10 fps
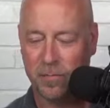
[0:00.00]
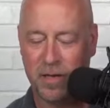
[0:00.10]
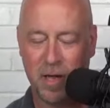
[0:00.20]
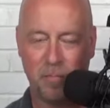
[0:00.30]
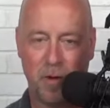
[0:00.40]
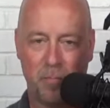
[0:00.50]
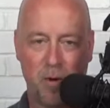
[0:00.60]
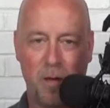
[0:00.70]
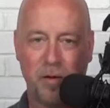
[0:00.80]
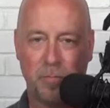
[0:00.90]
become a
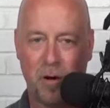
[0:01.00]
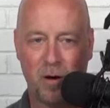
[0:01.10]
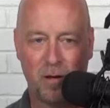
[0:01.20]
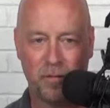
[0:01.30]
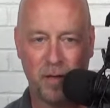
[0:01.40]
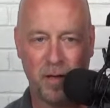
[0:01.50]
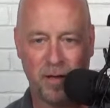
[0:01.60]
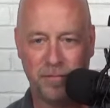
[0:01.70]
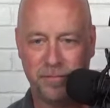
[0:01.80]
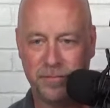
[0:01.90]
prominent part
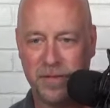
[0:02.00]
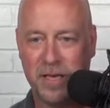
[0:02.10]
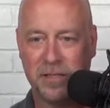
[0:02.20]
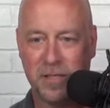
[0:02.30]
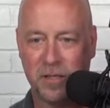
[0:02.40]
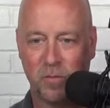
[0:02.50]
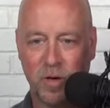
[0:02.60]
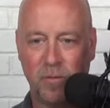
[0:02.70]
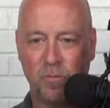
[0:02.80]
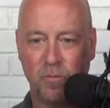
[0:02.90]
of things in
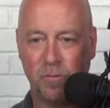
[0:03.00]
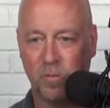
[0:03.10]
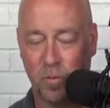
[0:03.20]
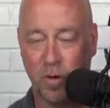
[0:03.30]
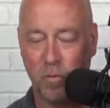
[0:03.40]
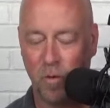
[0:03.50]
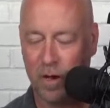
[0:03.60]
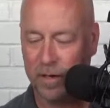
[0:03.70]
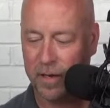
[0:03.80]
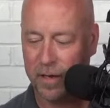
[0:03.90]

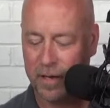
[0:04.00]
2021.